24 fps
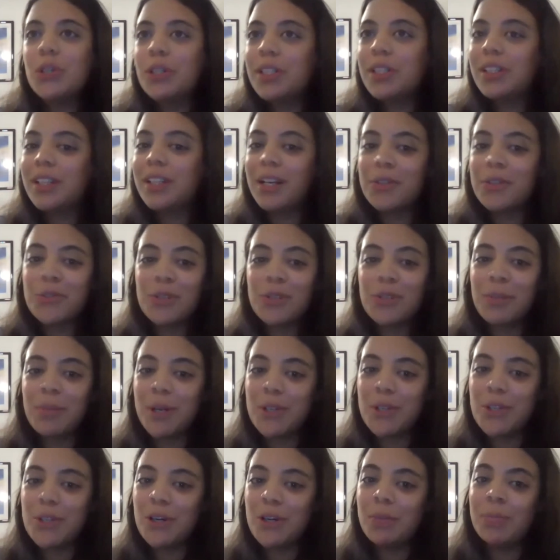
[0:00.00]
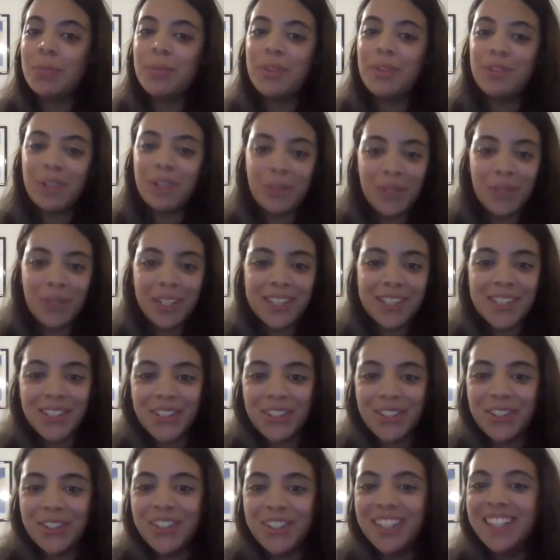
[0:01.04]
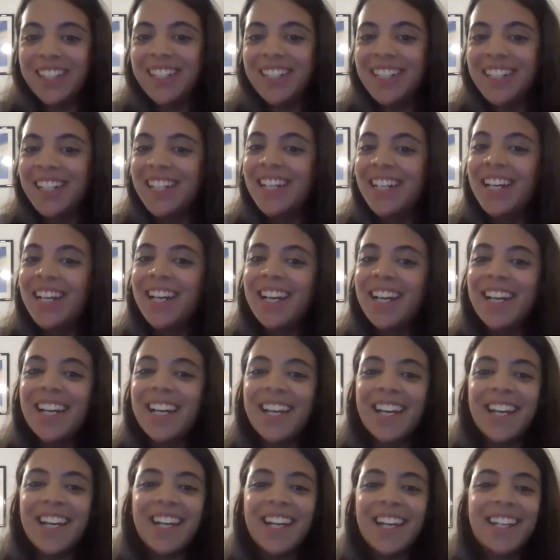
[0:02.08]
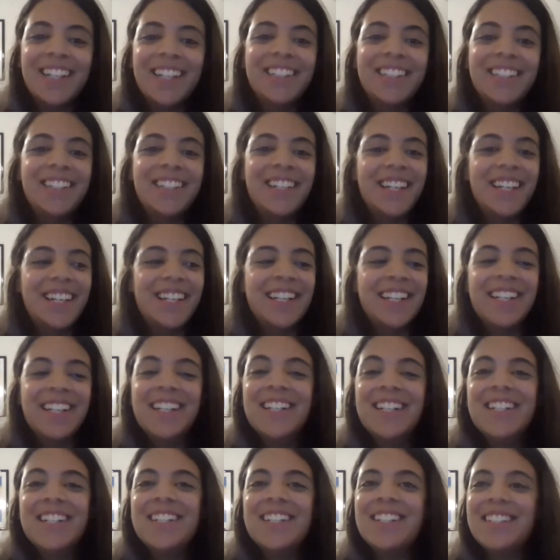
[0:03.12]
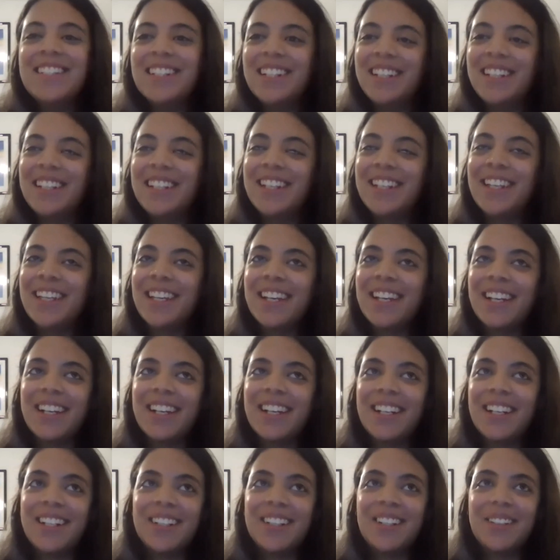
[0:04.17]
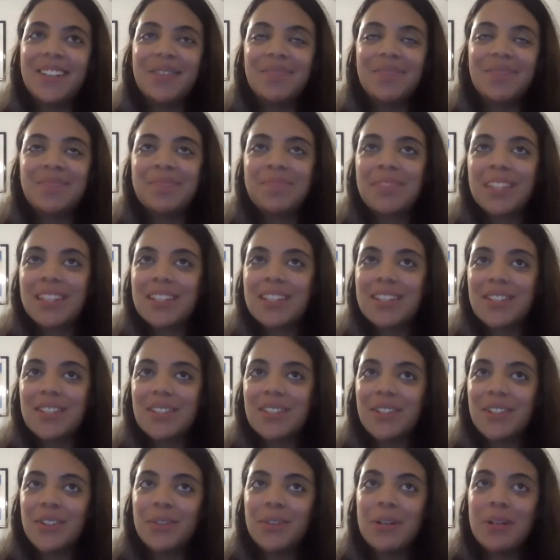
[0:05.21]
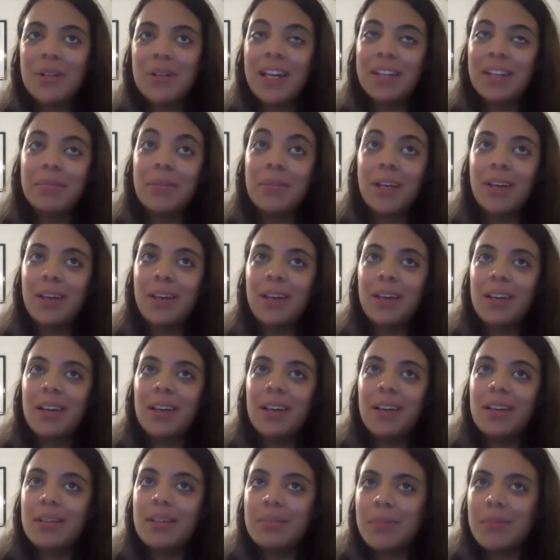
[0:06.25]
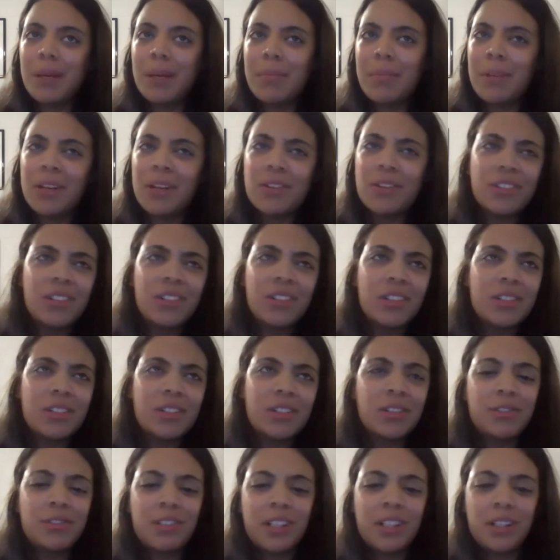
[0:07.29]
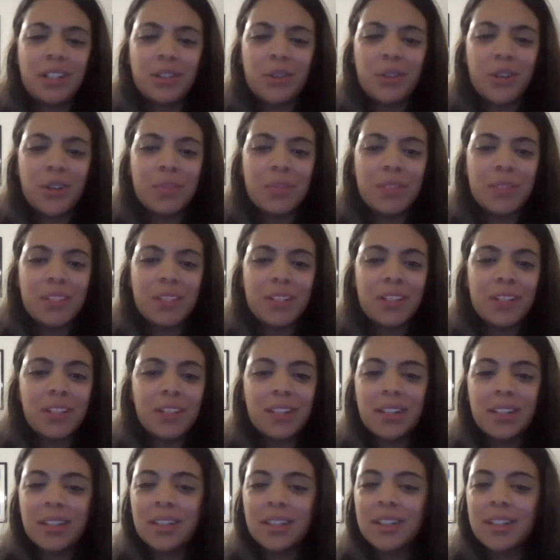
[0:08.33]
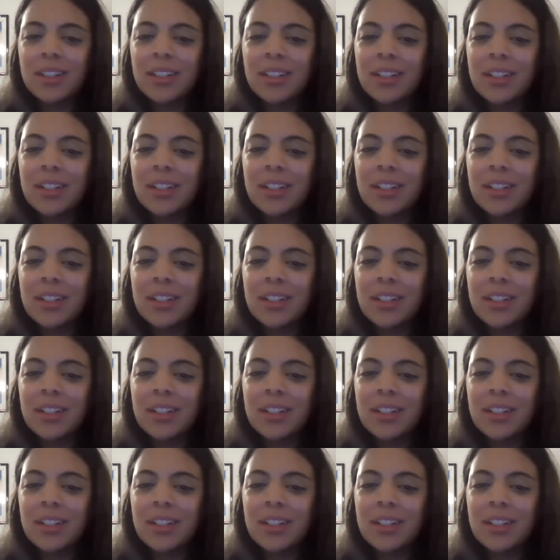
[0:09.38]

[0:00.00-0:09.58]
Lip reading: started actually my job 3 weeks ago. And like, and my manager doesn't really know I'm sick.